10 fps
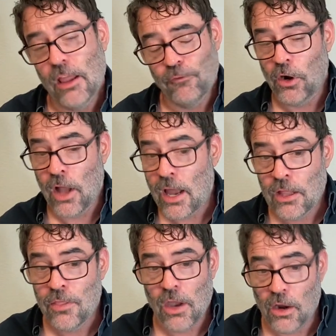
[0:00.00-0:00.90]
If they're not
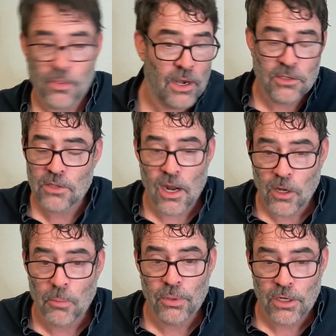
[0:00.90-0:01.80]
in there, then it's not a
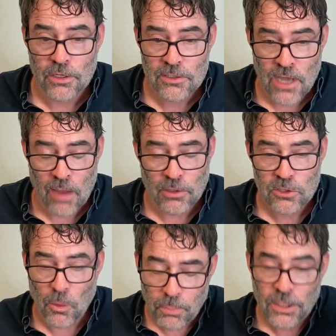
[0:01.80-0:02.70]
completed assignment.
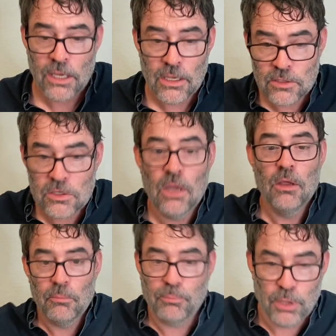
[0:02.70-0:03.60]
So please
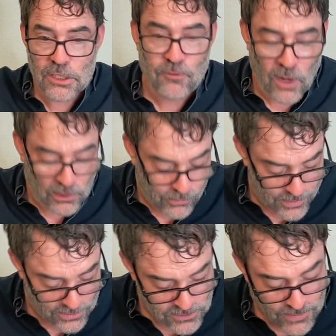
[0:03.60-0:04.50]
follow
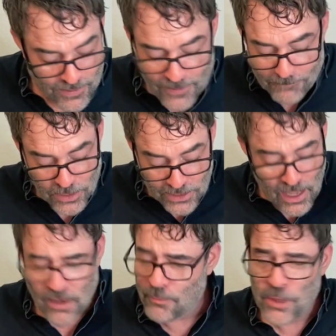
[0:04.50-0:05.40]
this. But
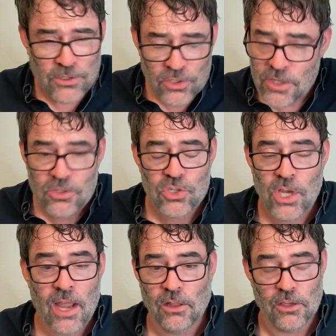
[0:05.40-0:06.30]
again, it's just a
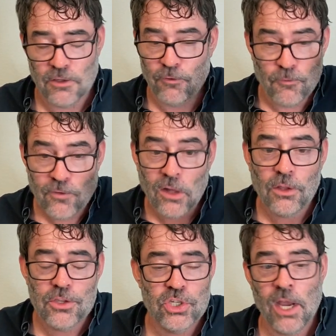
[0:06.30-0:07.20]
checklist. If you
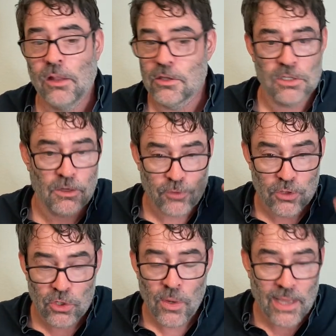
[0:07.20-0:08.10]
follow the checklist and if you're
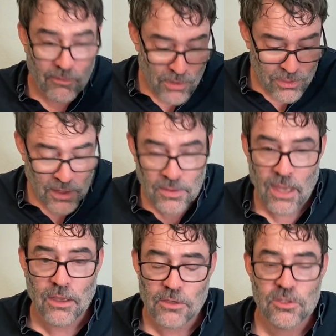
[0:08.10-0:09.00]
doing everything
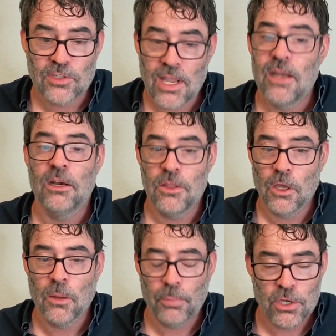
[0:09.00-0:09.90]
that is stated in
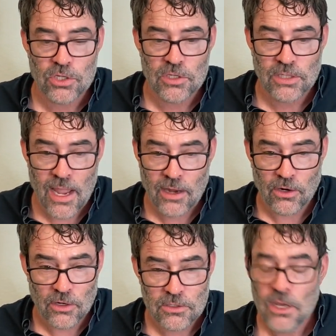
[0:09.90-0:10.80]
the completion
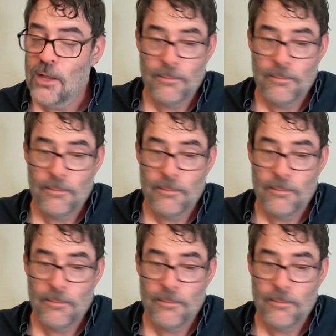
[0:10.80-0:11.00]
standards,